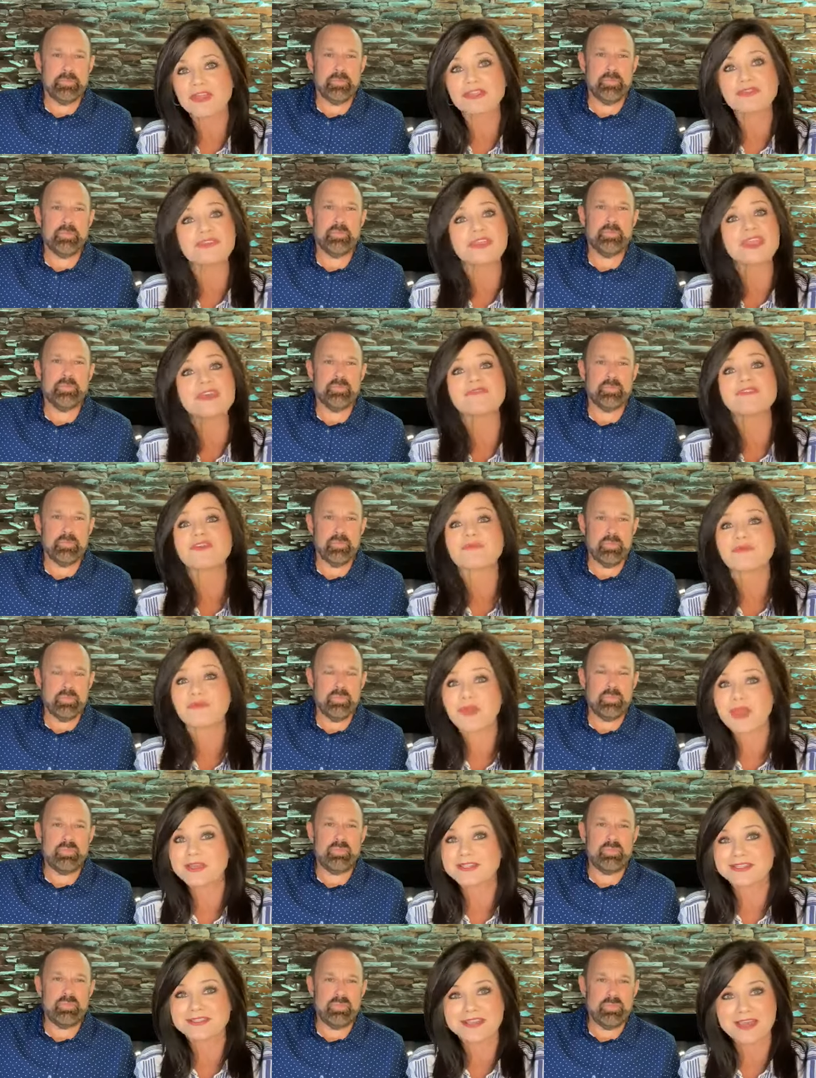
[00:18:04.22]
Speaker 1: go free. You give your
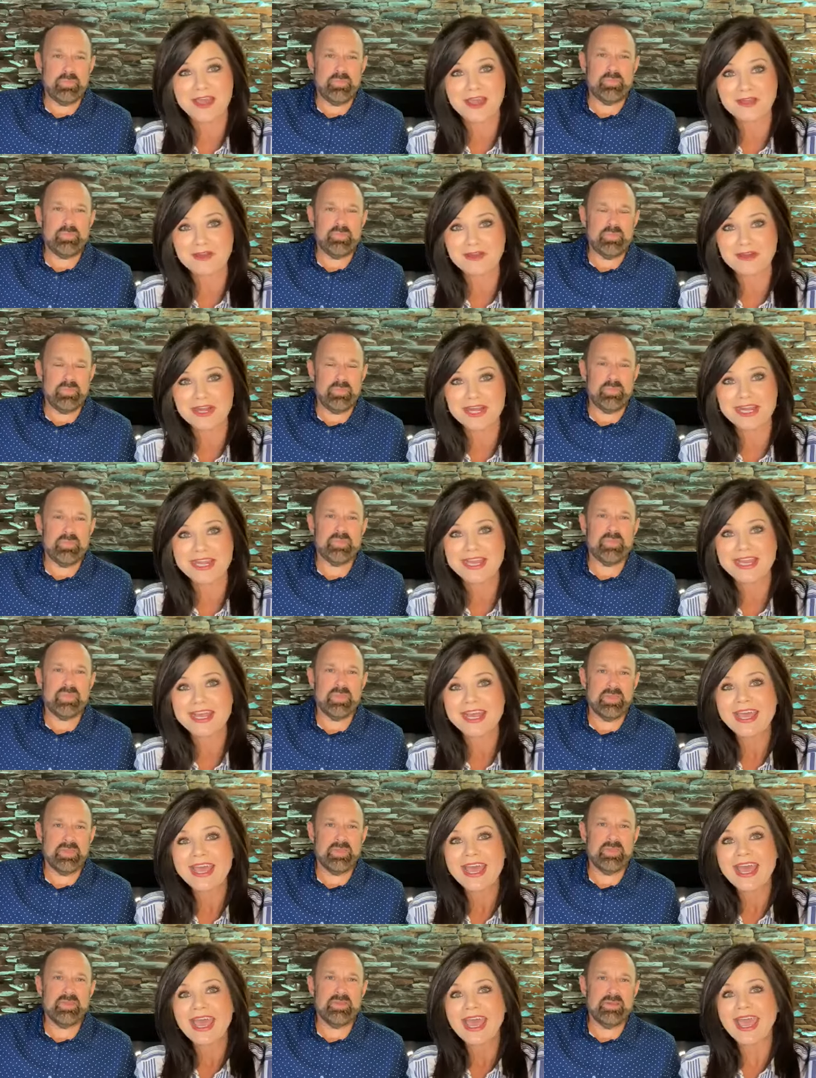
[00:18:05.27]
bread to the hungry."
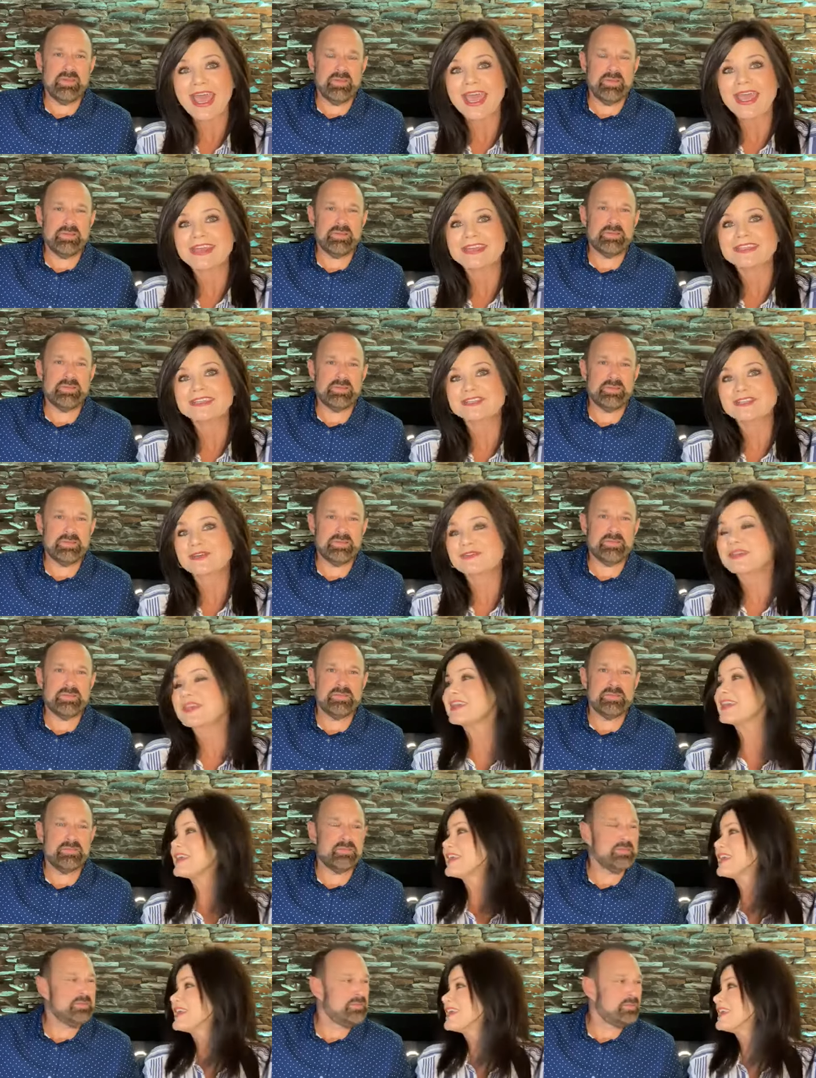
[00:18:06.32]
And so
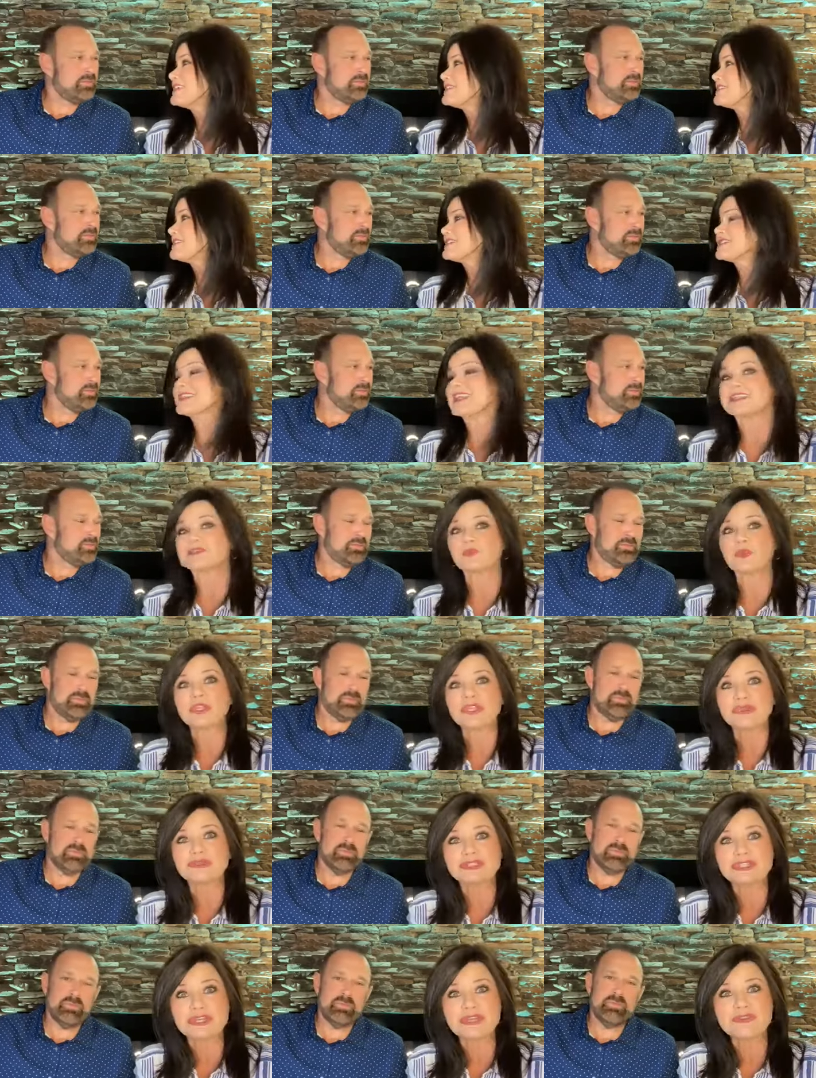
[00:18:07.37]
then he, he says,
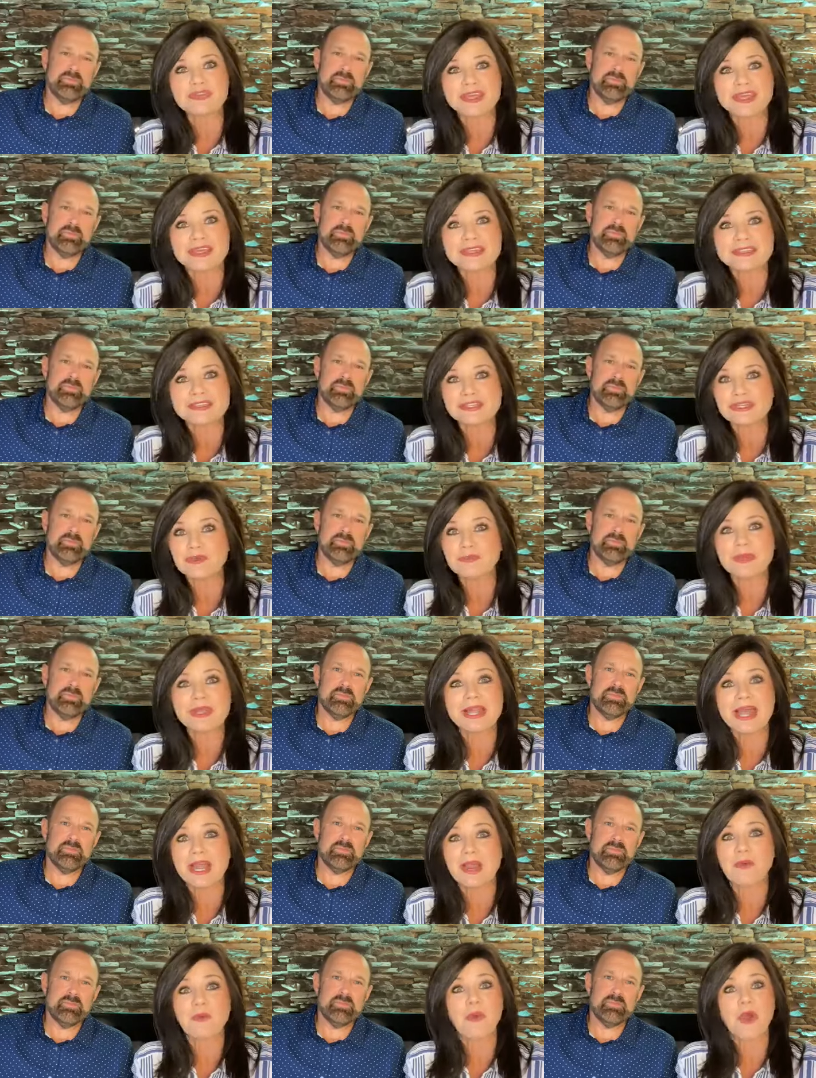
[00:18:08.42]
"When you do this, you'll
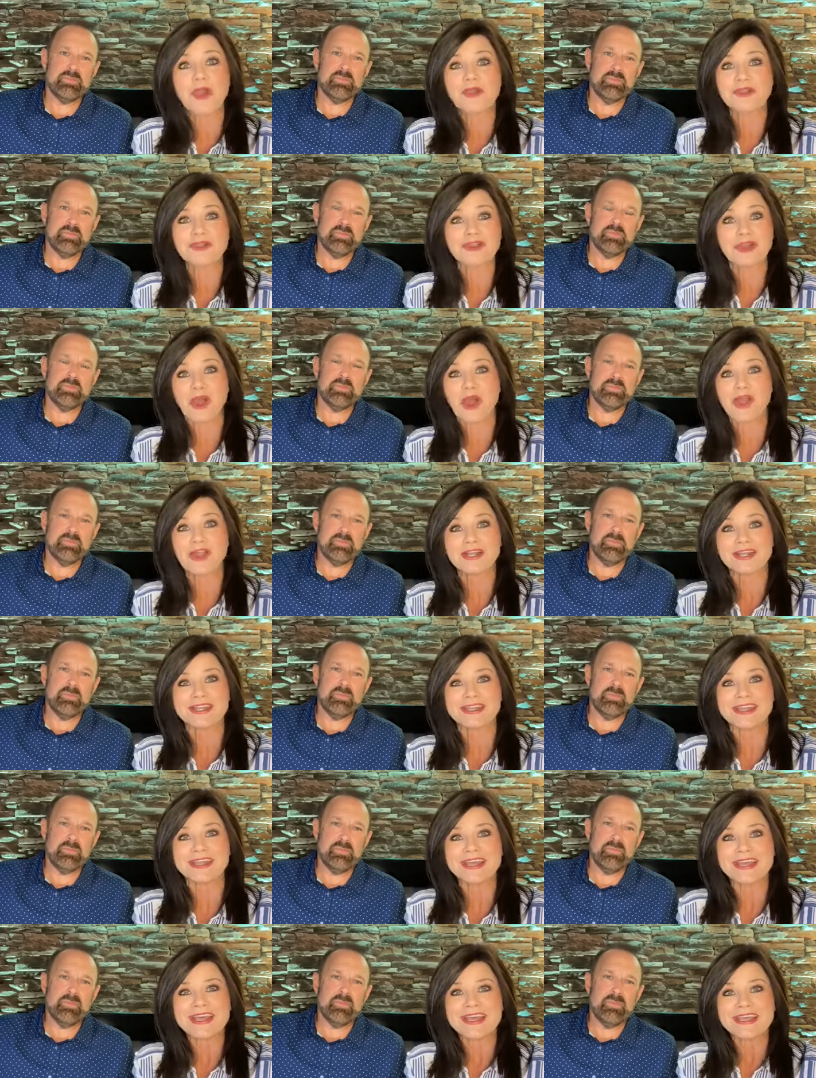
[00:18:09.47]
be like a watered
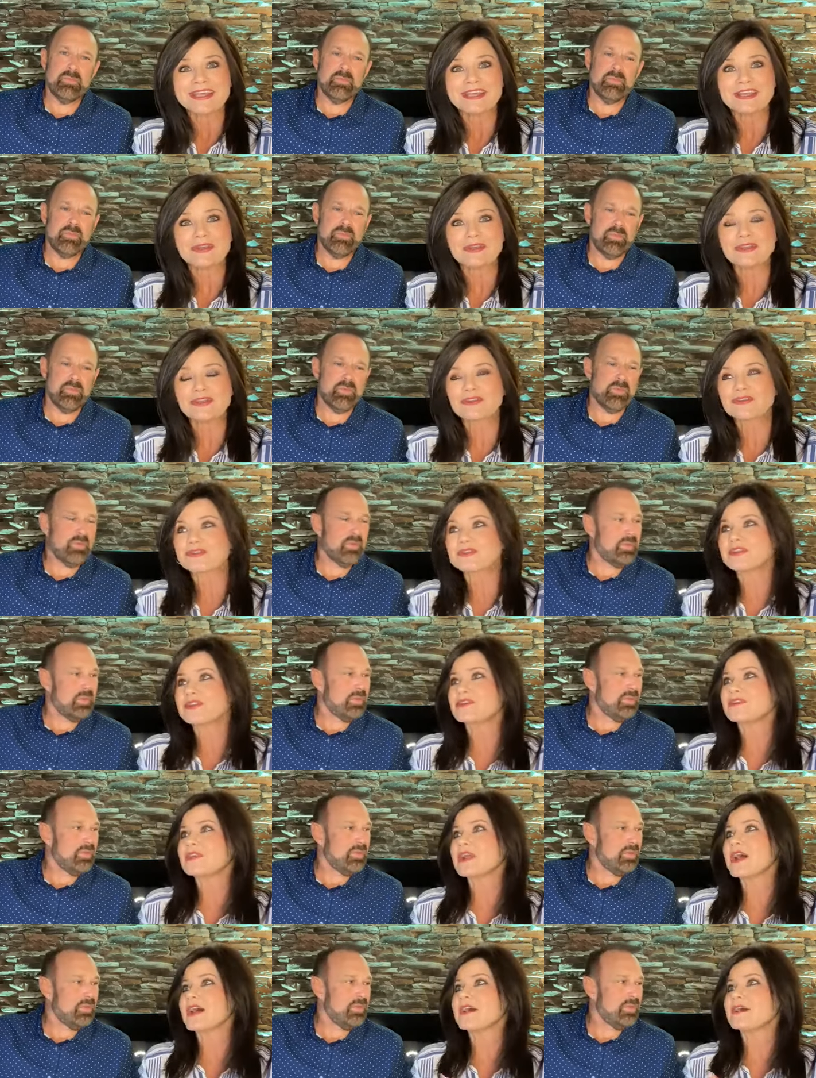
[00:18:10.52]
garden. You know, your
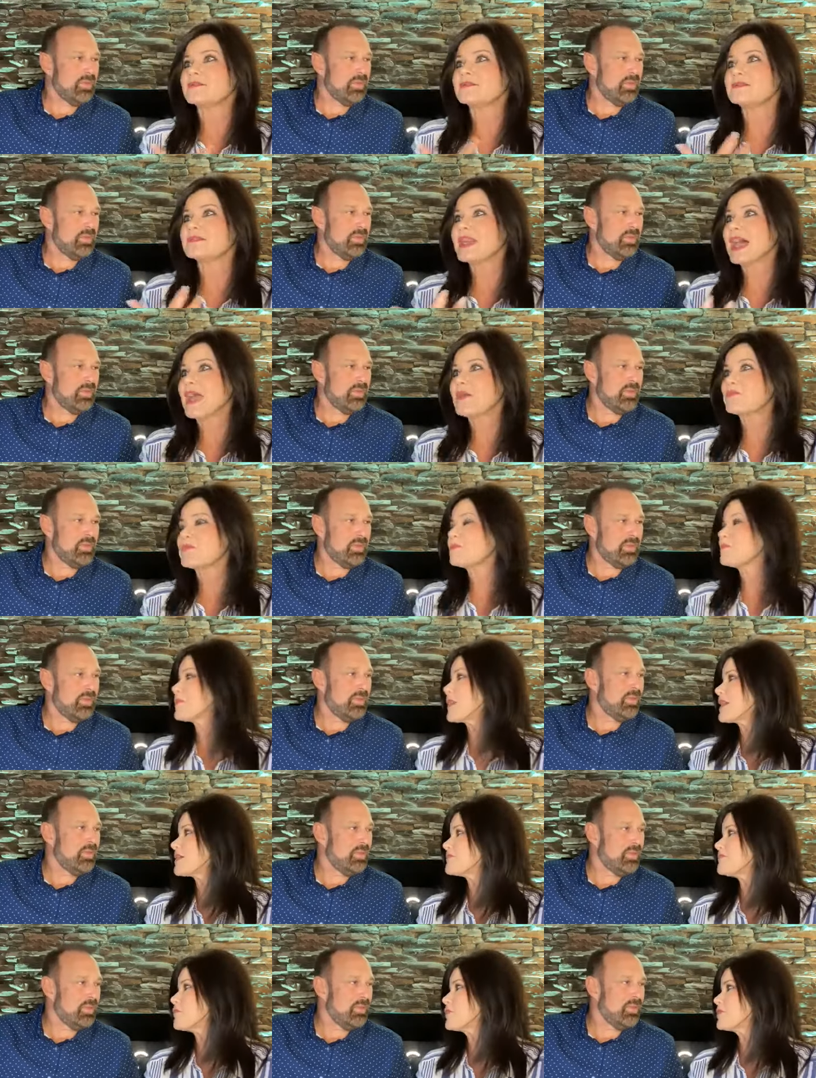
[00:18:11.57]
your uh, light will
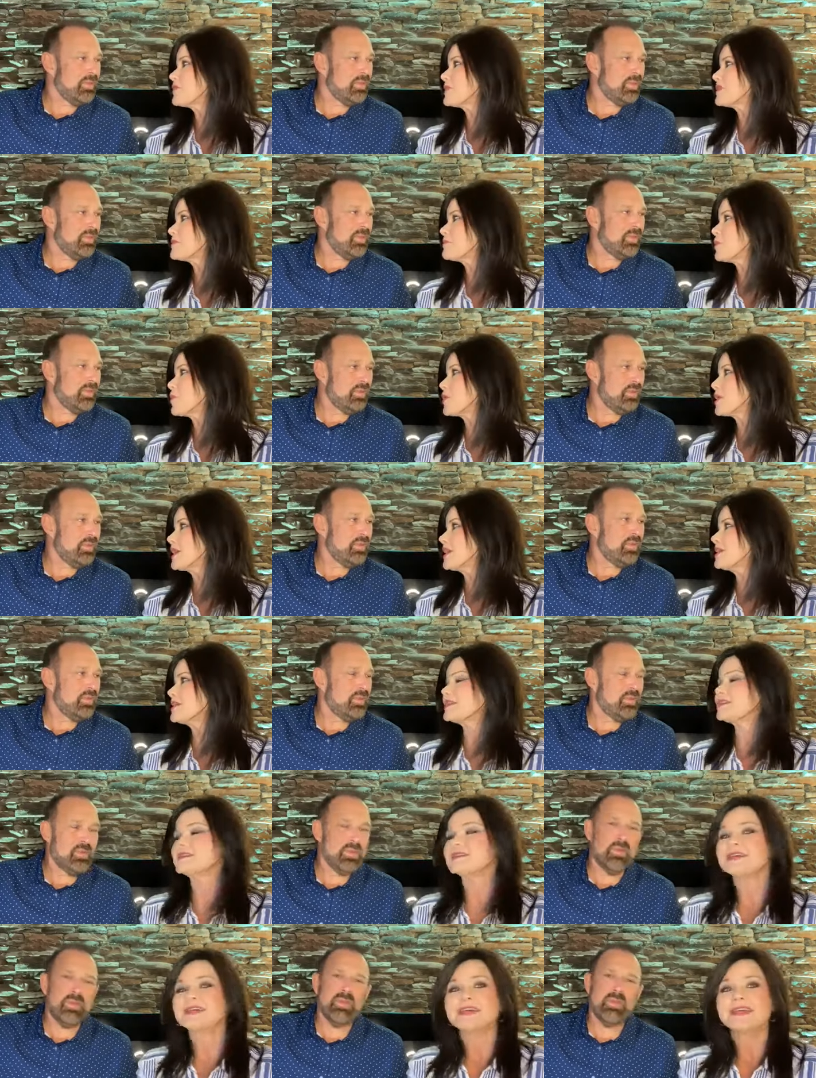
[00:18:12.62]
break forth in the
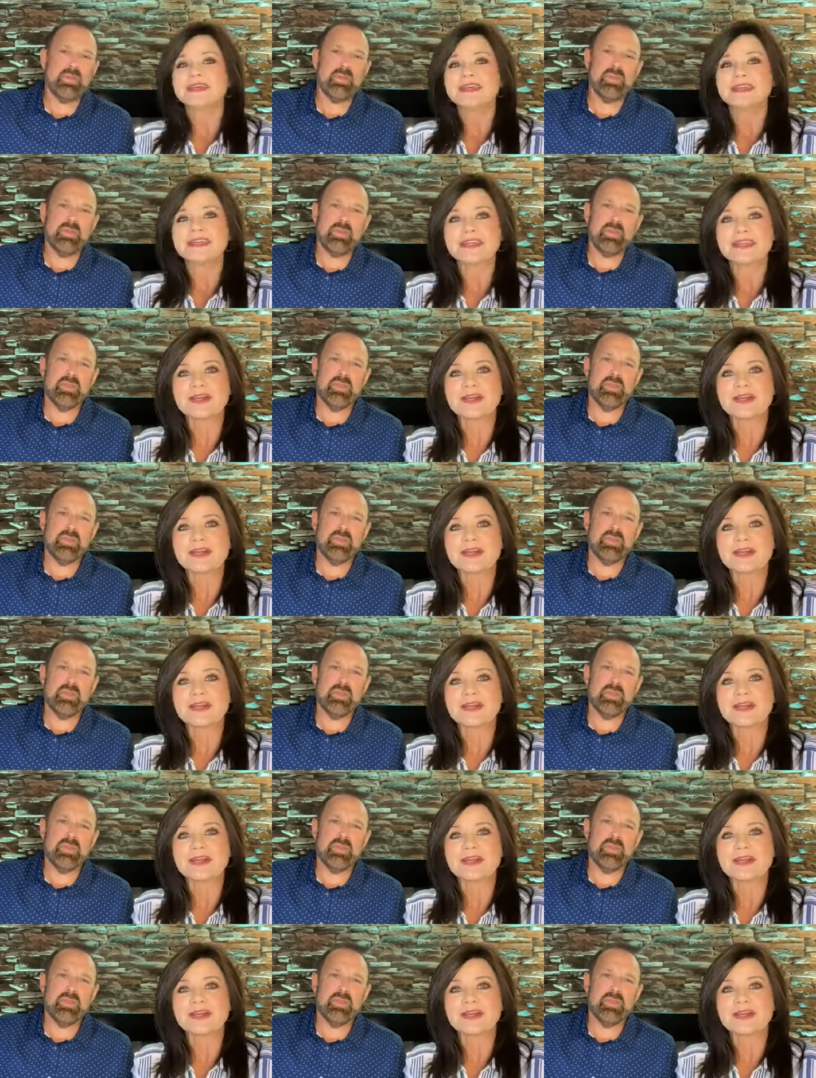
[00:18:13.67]
morning and."